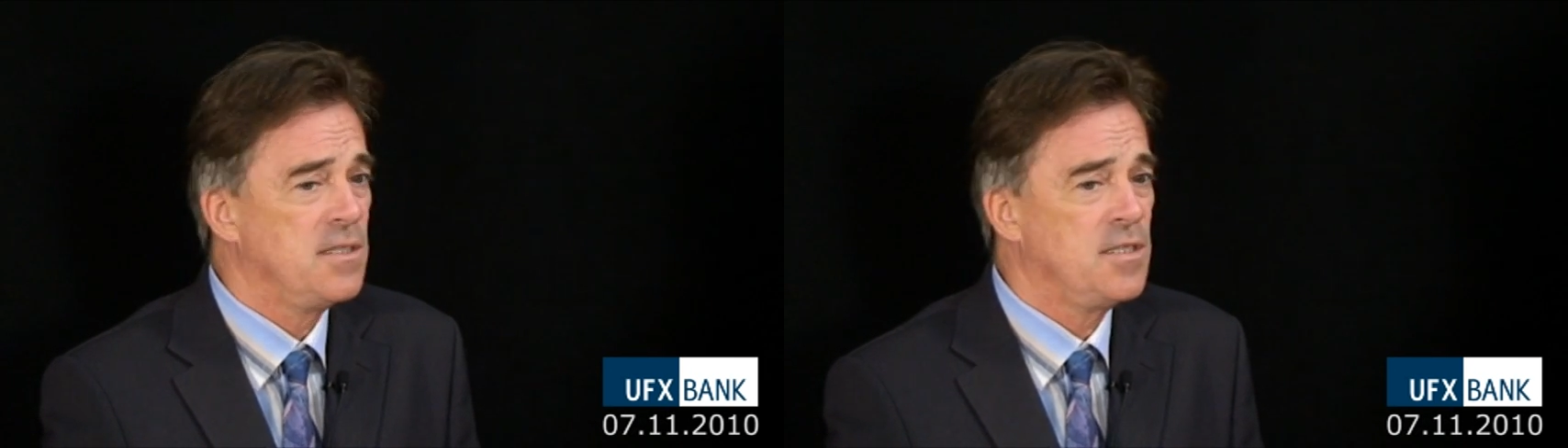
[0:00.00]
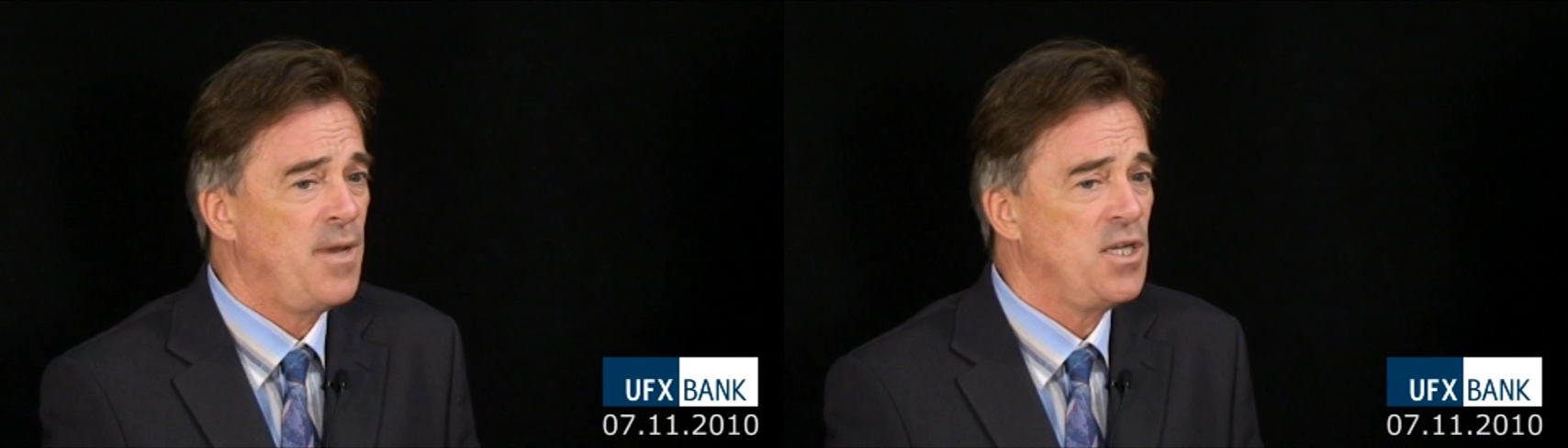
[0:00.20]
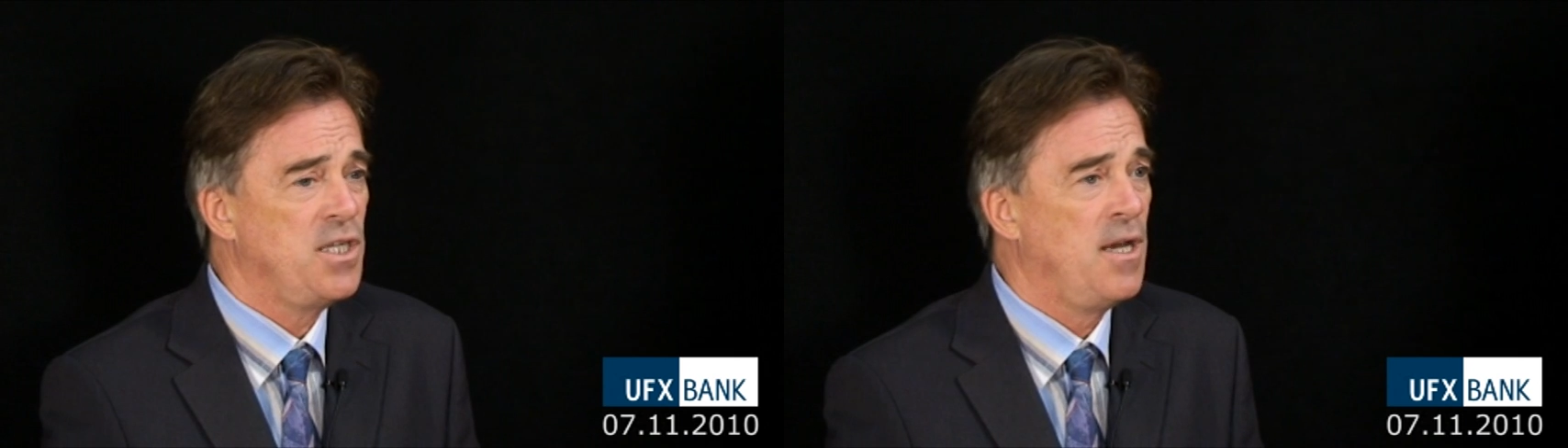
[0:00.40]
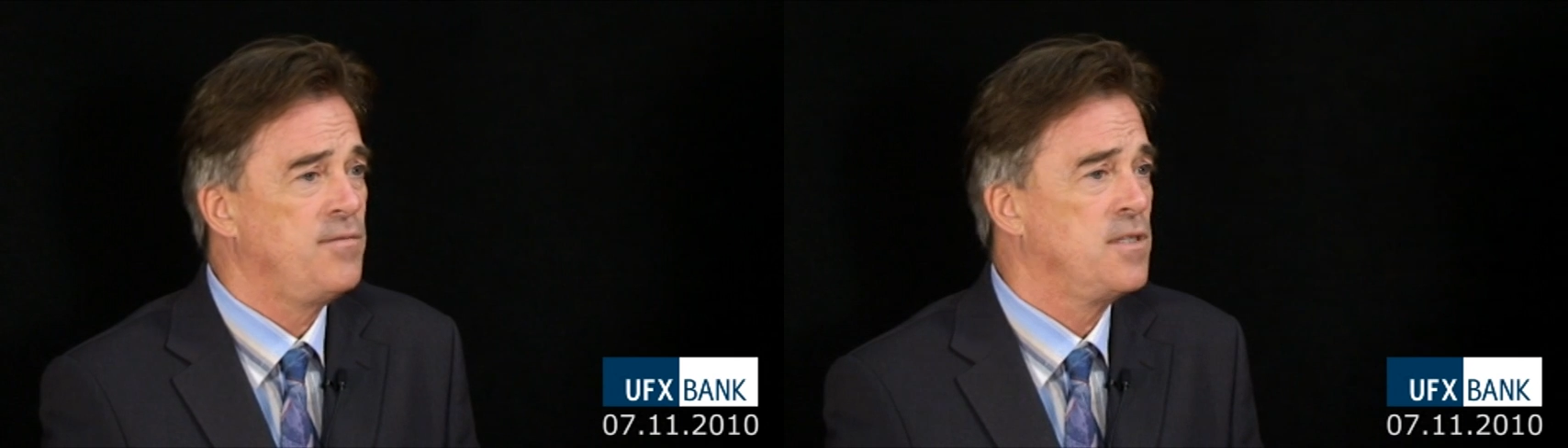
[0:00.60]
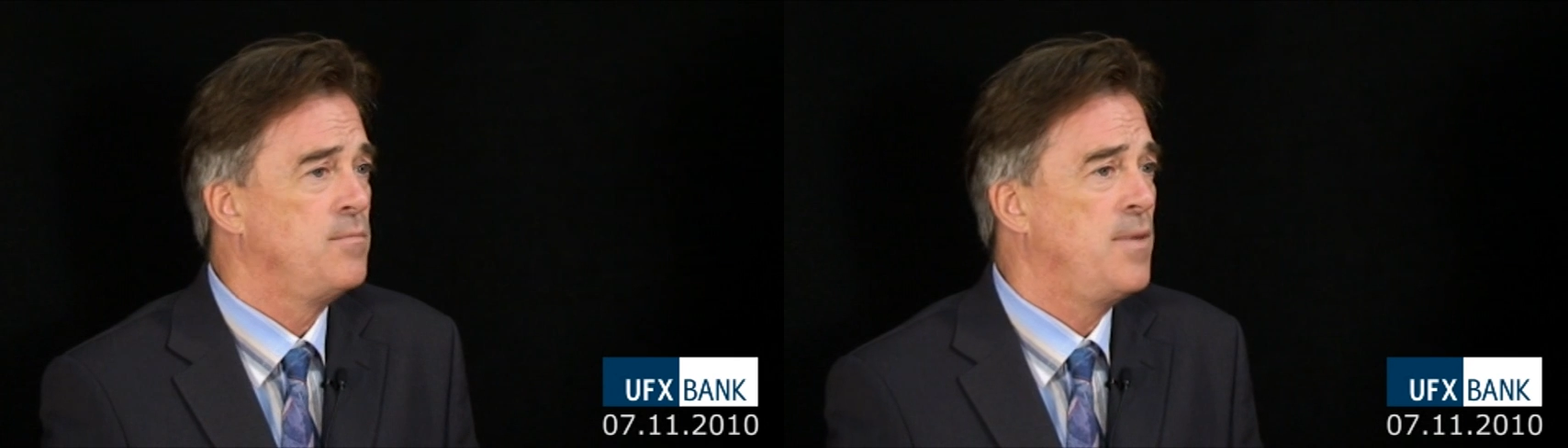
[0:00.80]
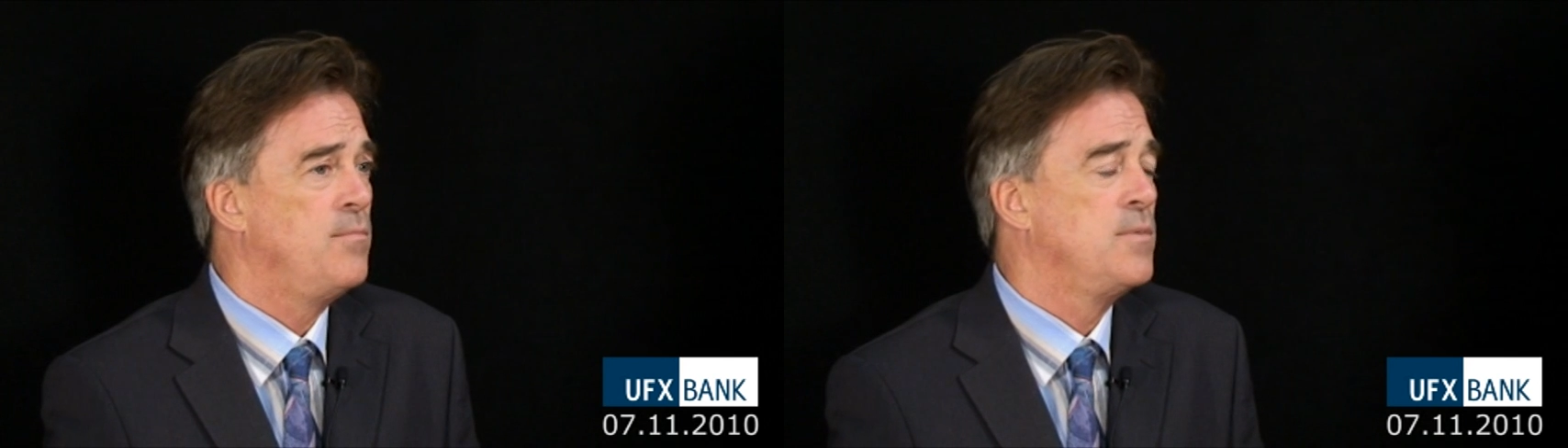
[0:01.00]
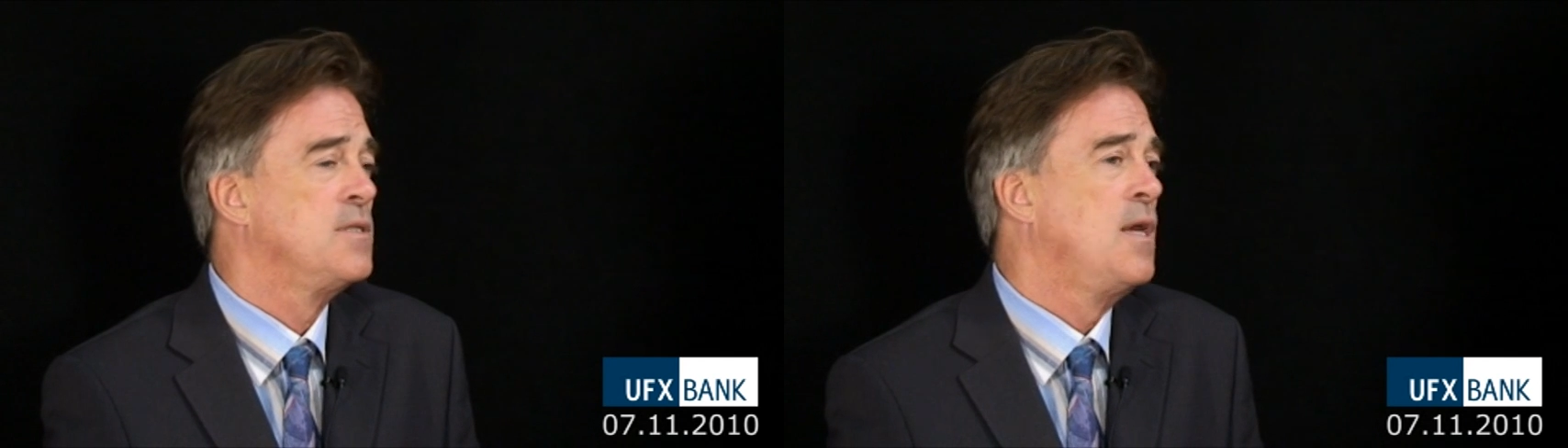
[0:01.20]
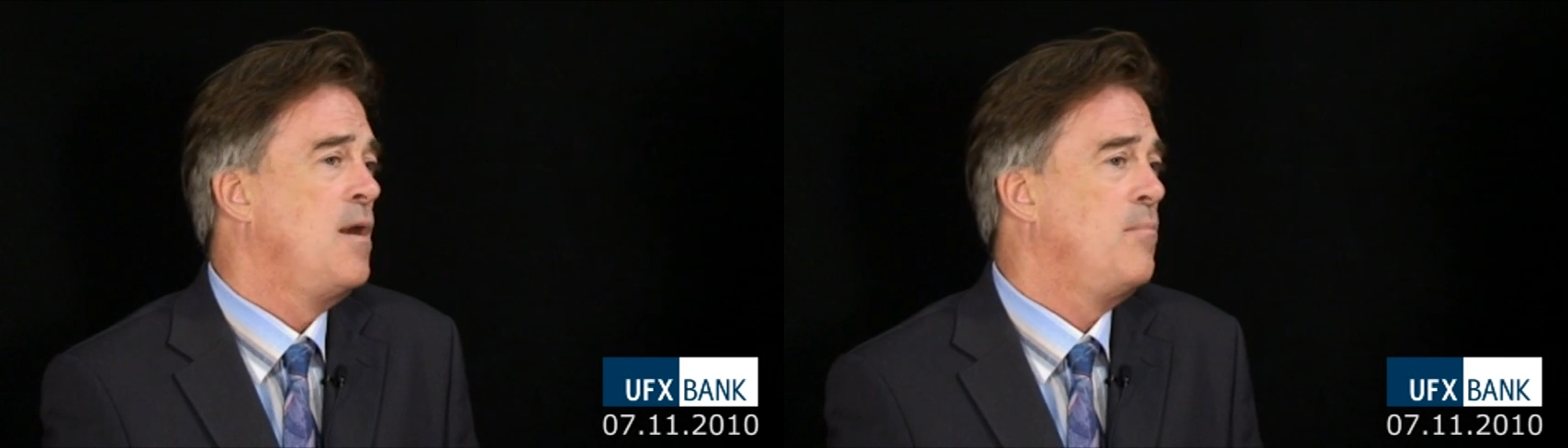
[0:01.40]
especially after the members